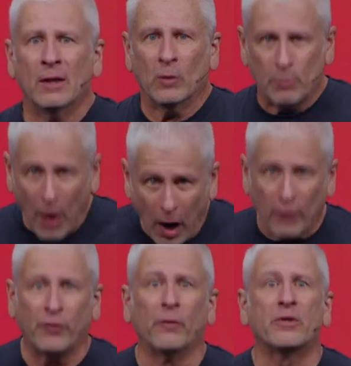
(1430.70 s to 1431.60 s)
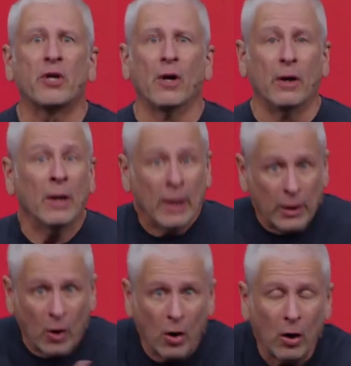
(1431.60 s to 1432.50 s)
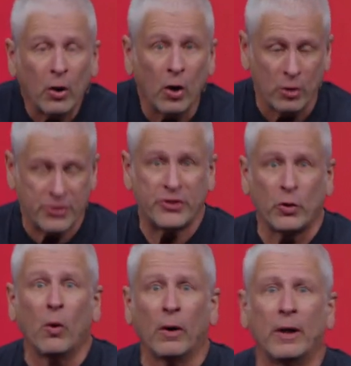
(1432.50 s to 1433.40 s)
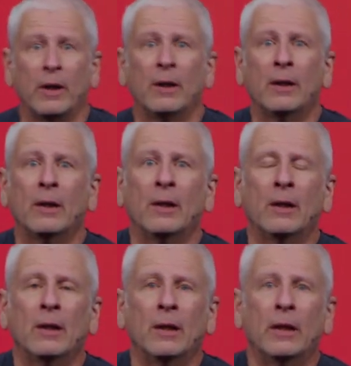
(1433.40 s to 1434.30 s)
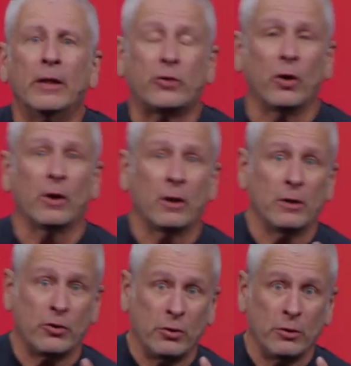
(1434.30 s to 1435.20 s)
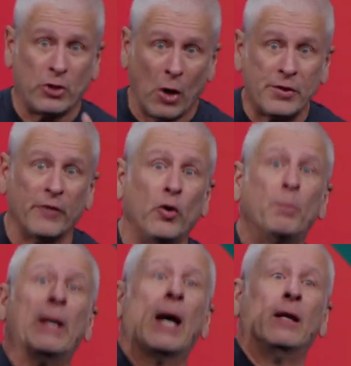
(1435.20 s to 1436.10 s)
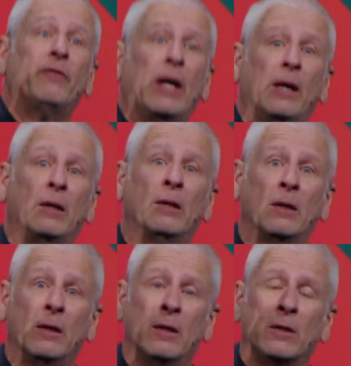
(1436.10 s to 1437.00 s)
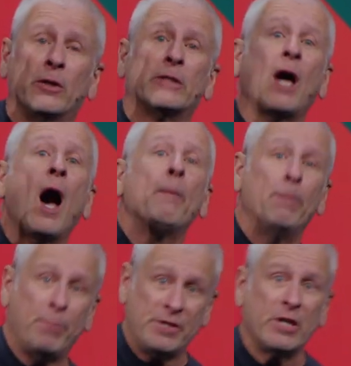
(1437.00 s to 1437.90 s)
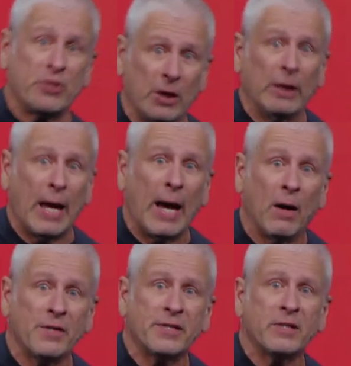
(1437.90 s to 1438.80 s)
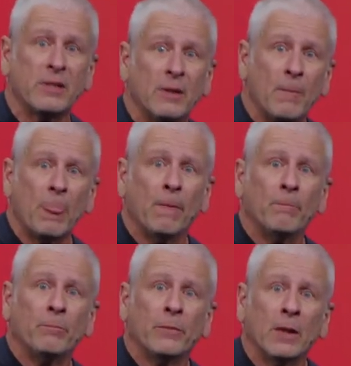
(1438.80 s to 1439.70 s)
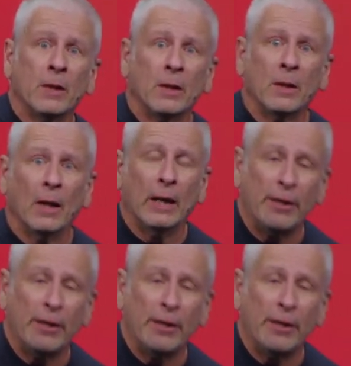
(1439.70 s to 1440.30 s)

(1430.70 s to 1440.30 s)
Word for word: When Potiphar returned and heard her story, he took Joseph, who'd been elevated to the top position in the house, and